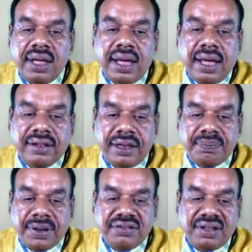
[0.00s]
and then
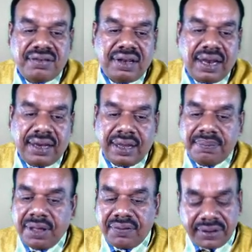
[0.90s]
purchase lead time,
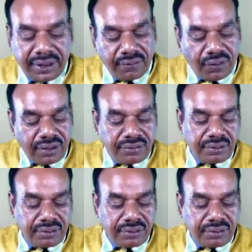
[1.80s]
everything was